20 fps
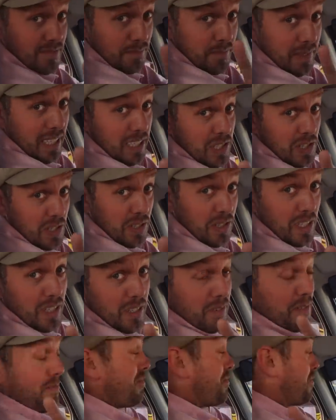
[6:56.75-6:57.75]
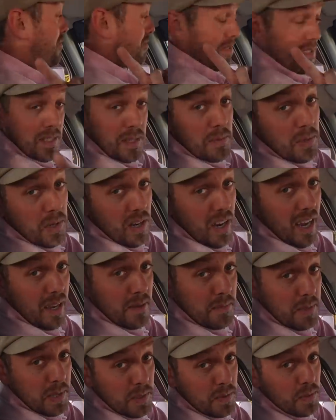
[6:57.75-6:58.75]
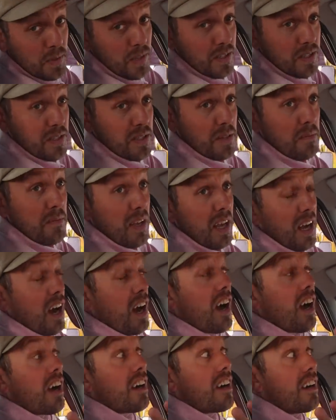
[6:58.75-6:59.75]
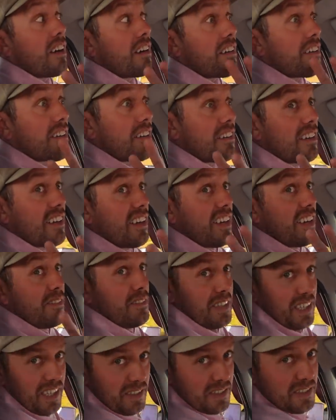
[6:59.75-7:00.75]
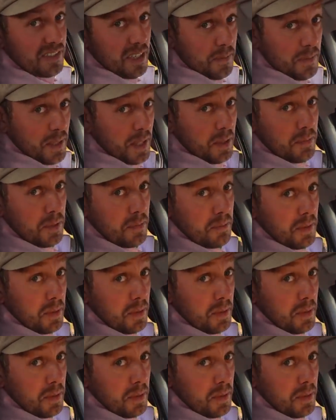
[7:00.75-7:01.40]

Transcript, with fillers: make sure you subscribe because we've got some great videos coming up in